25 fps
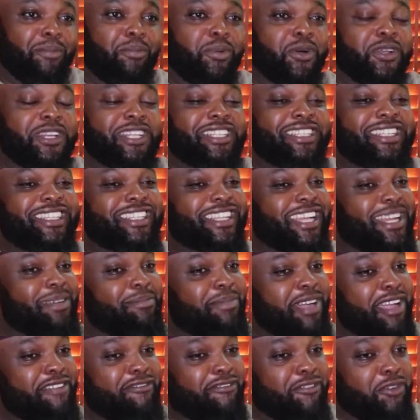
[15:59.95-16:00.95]

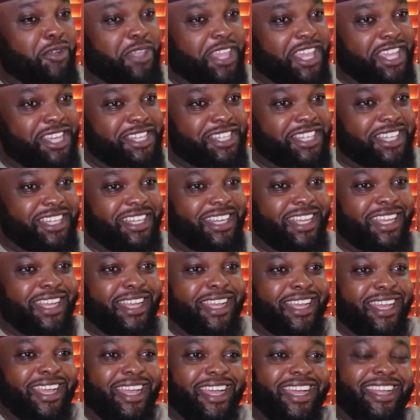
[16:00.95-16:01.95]
politician by vocation,
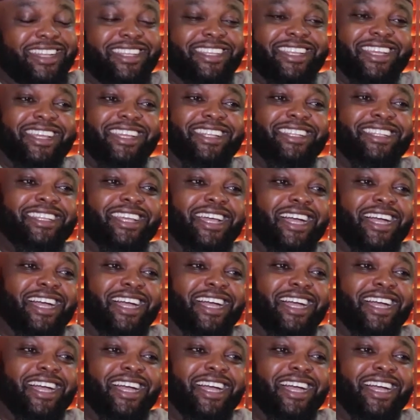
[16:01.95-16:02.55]
and then